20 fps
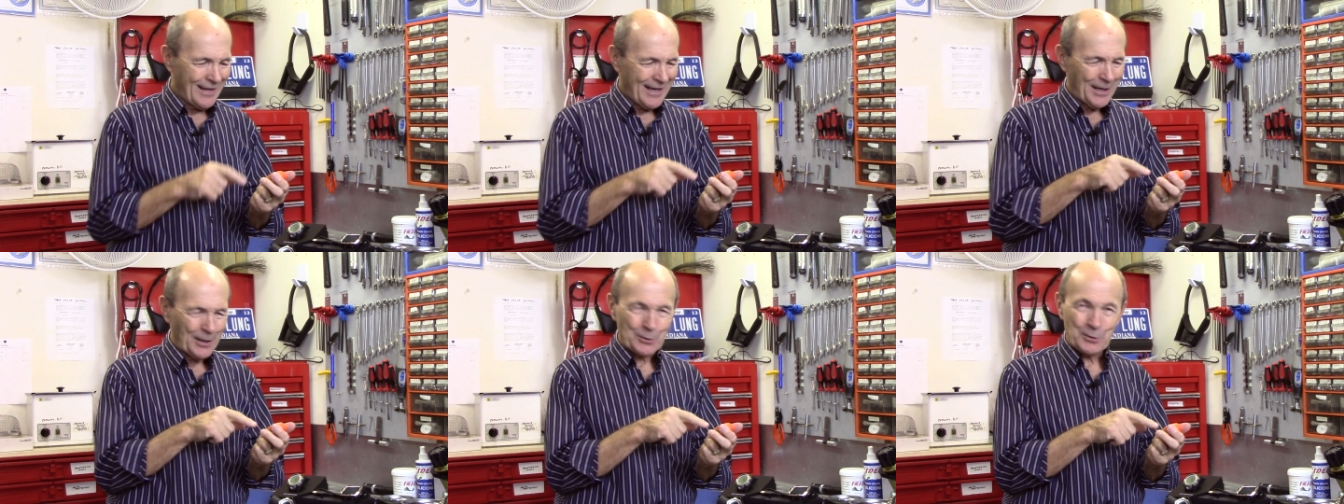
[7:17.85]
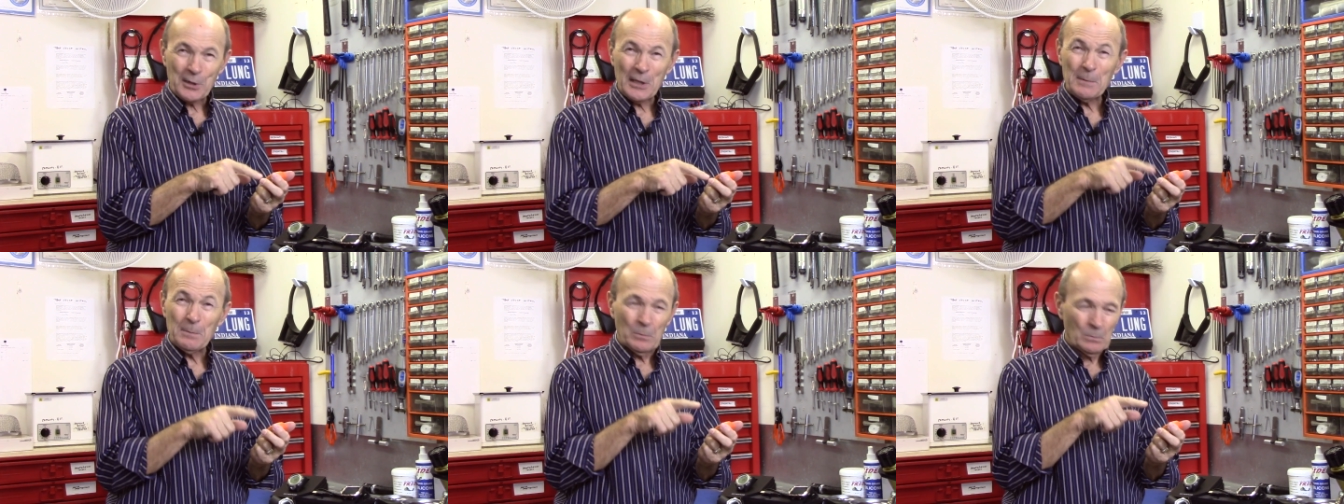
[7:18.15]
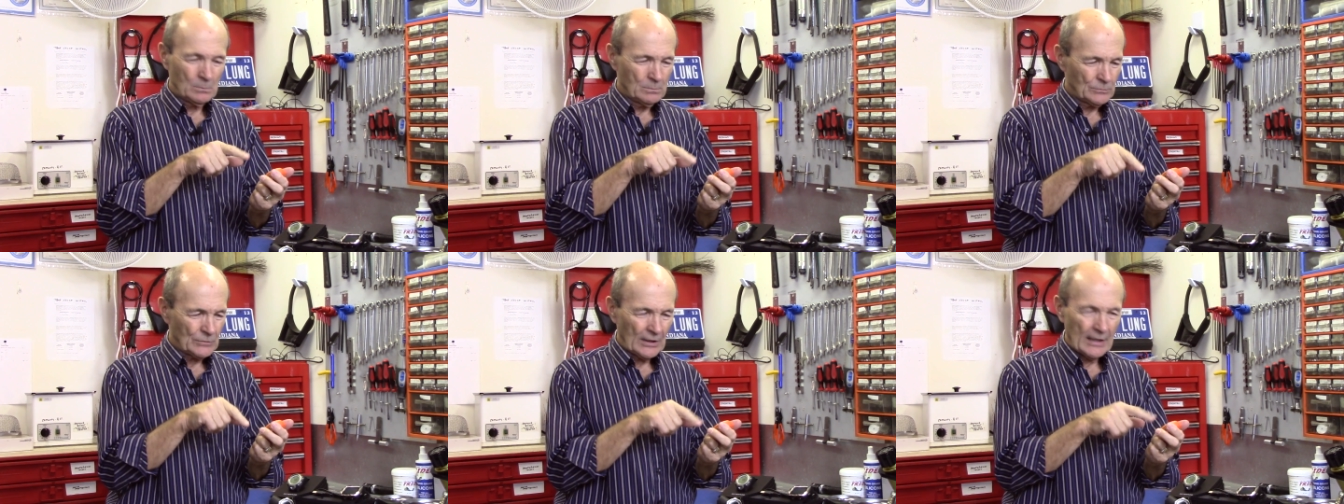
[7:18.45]
How deep,
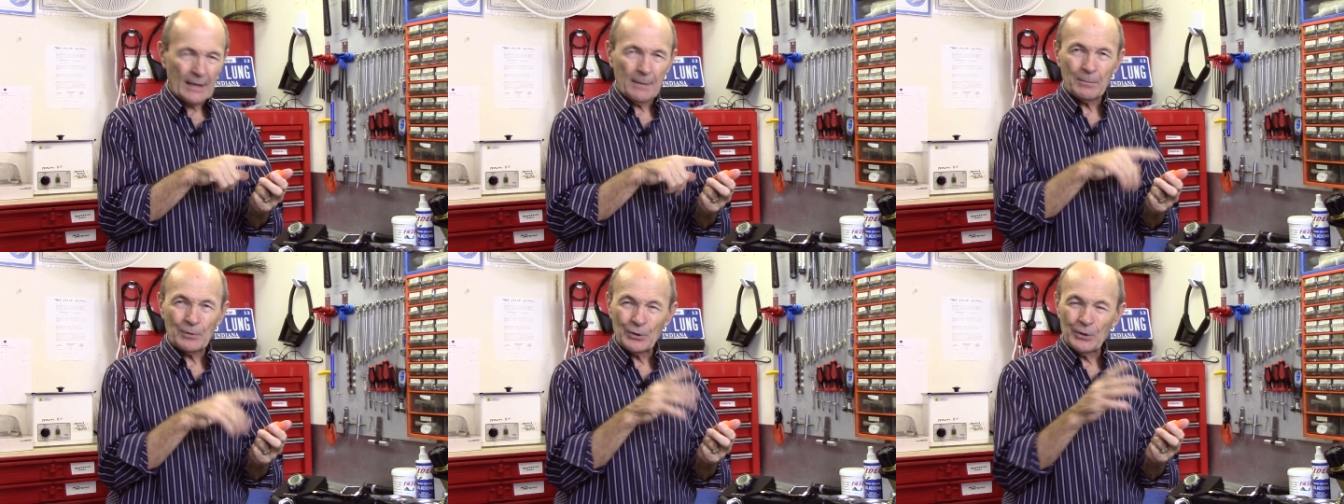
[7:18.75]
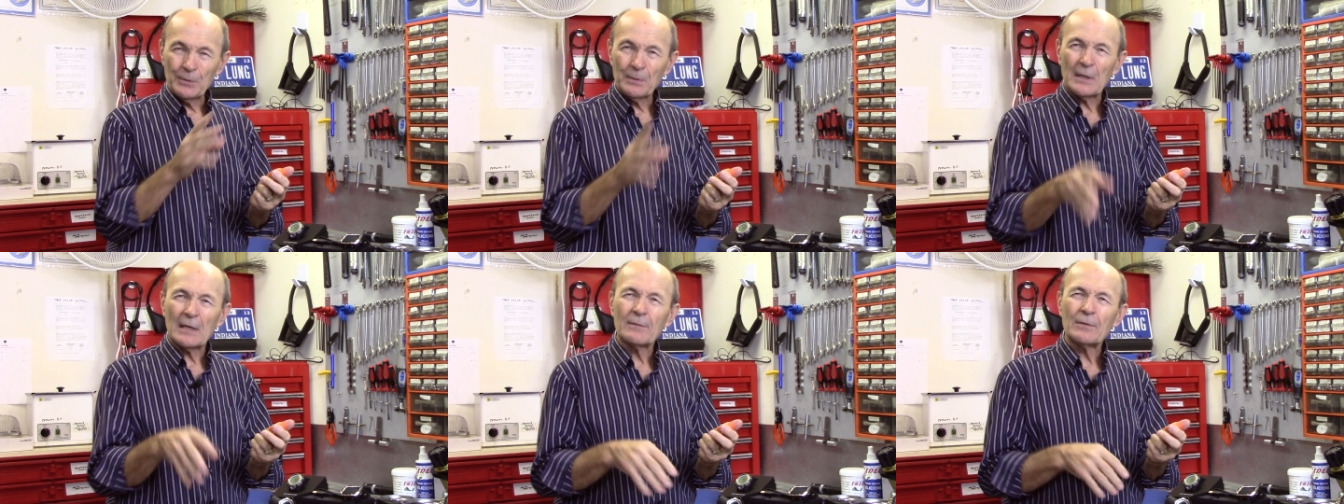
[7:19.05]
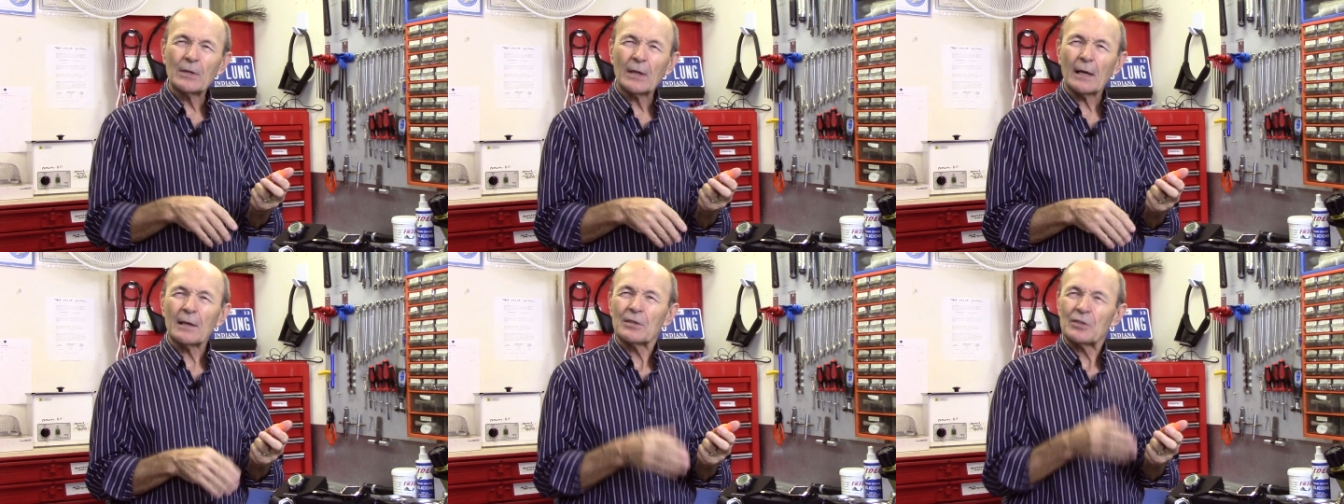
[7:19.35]
the dappadoo, and
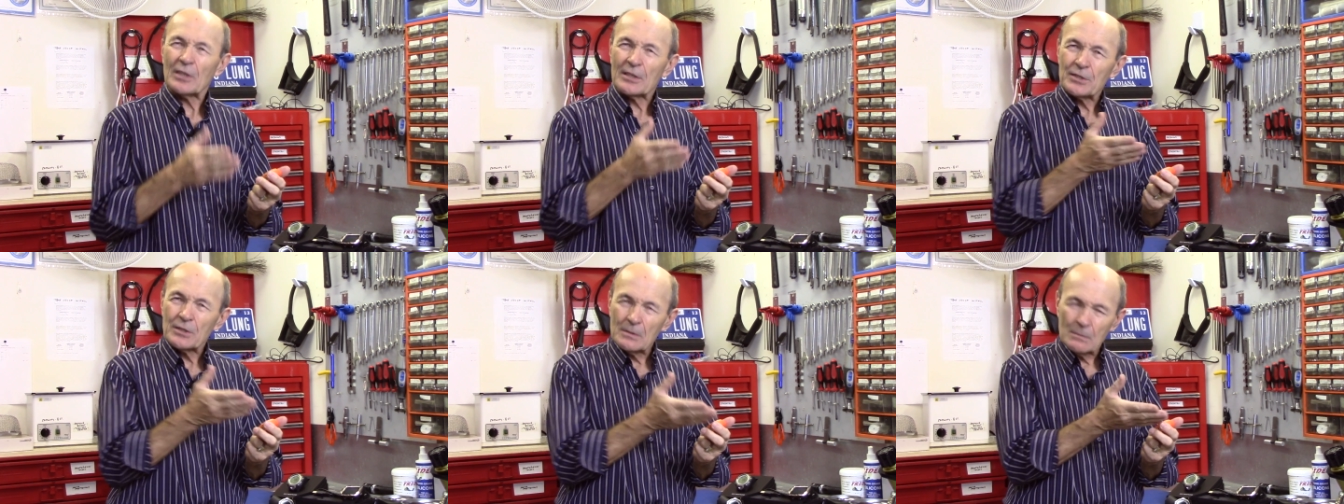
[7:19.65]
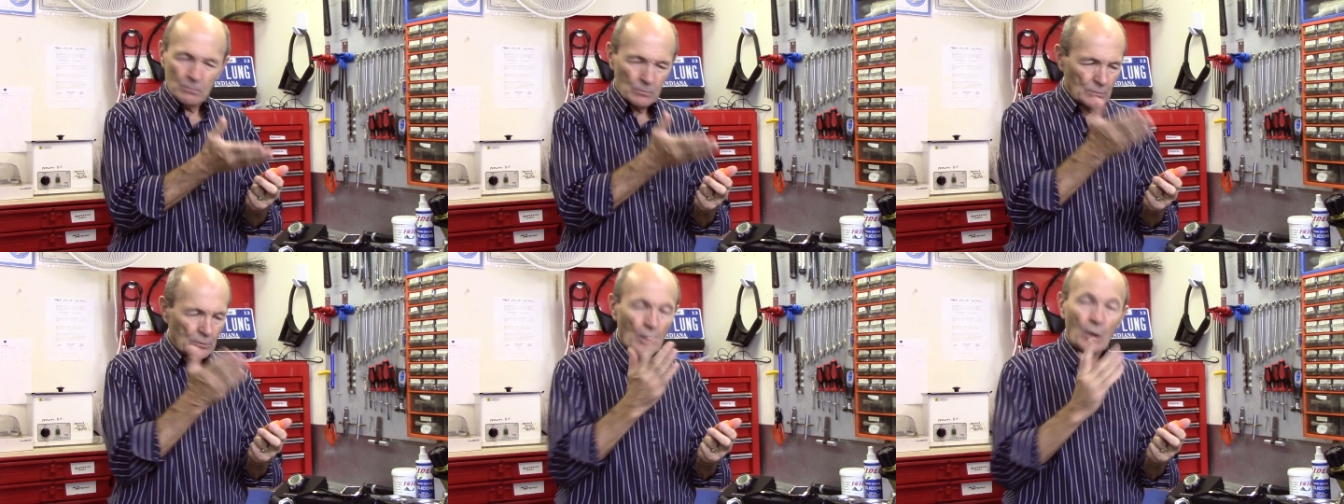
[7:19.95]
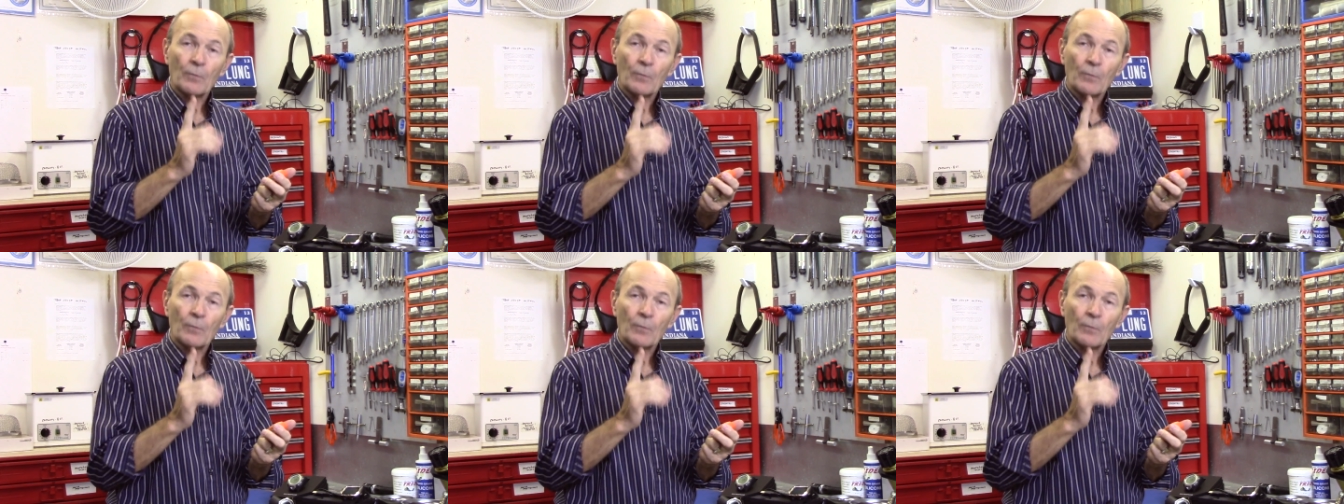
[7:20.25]
everything. It tells you